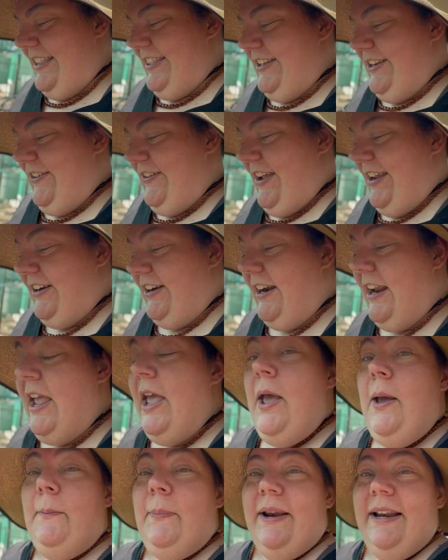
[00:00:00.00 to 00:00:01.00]
the new head on,
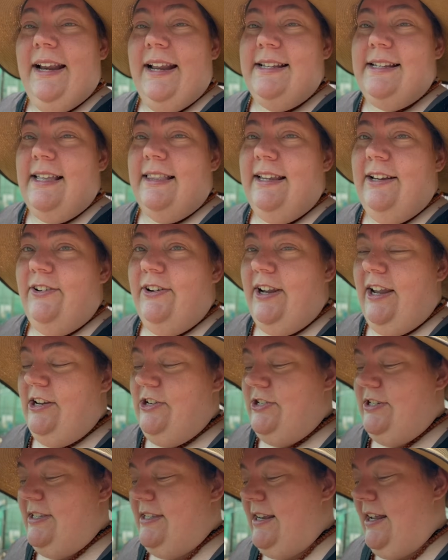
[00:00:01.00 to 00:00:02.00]
but I need to get the
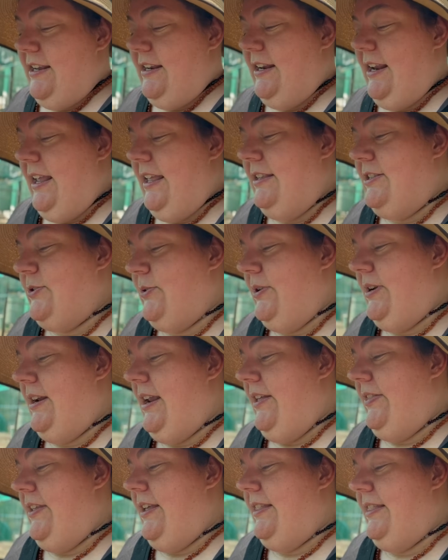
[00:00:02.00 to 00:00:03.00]
irrigation started and sorted,
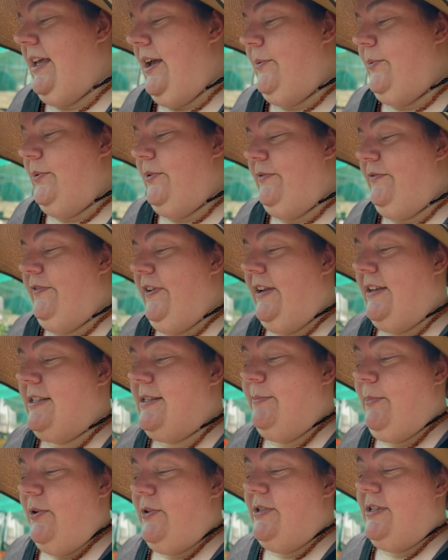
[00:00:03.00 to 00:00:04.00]
and then that will
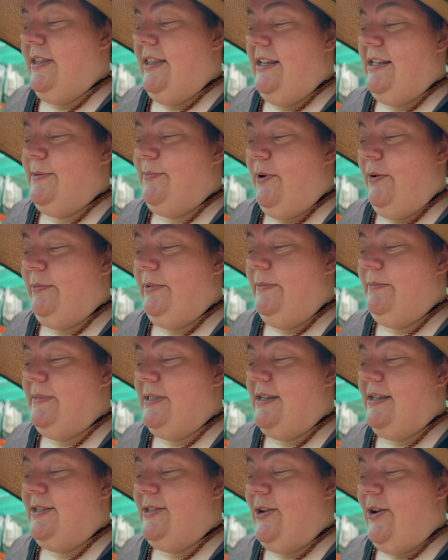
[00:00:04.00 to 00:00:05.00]
fix most of these problems.
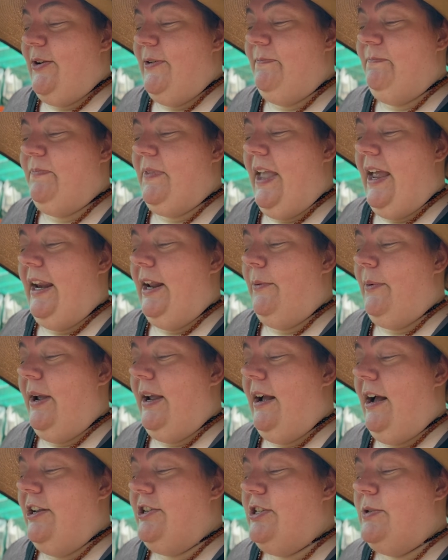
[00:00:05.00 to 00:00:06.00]
So
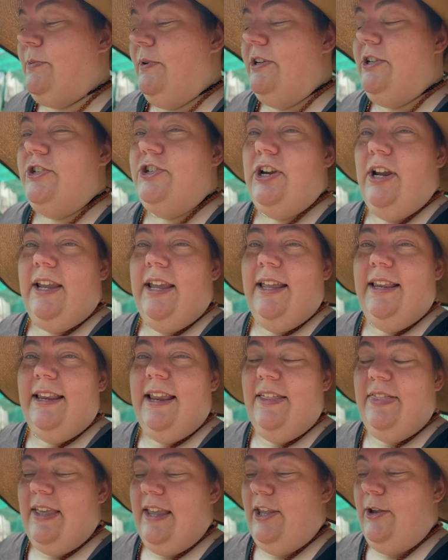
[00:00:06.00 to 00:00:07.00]
anyway, I just wanted to check in.
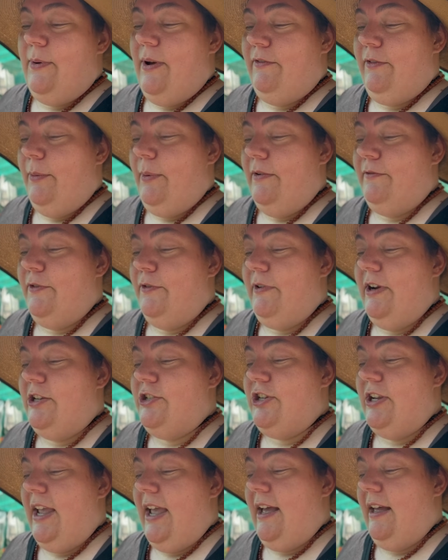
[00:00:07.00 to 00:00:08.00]
Thank you everyone for
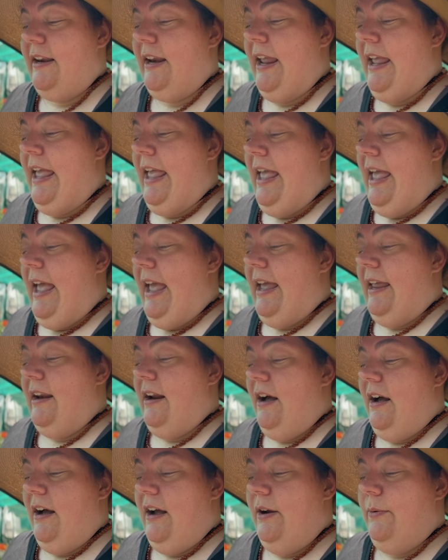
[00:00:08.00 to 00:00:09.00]
reaching out, and
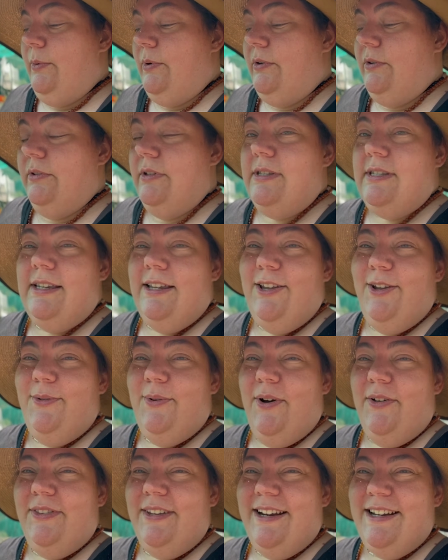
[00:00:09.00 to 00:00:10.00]
I will see you
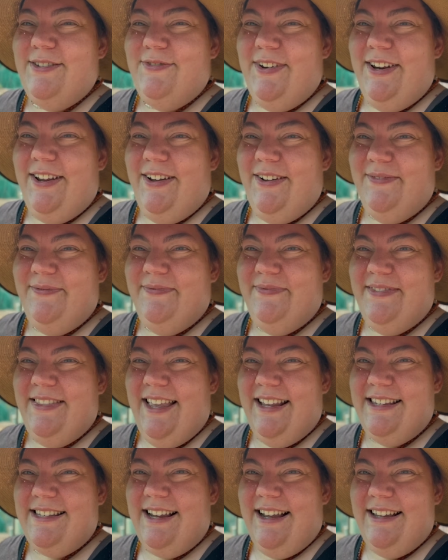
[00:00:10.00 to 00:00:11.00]
on the next video.
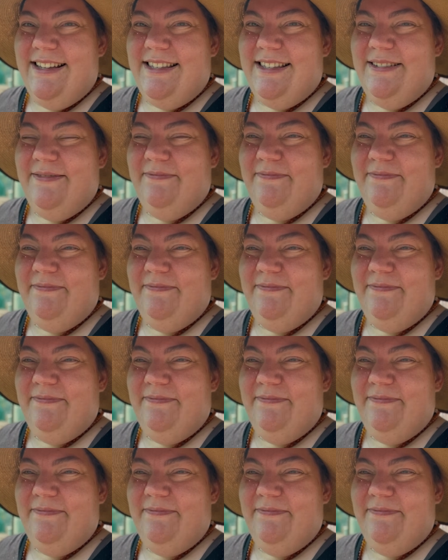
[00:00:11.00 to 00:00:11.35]
Thanks, guys.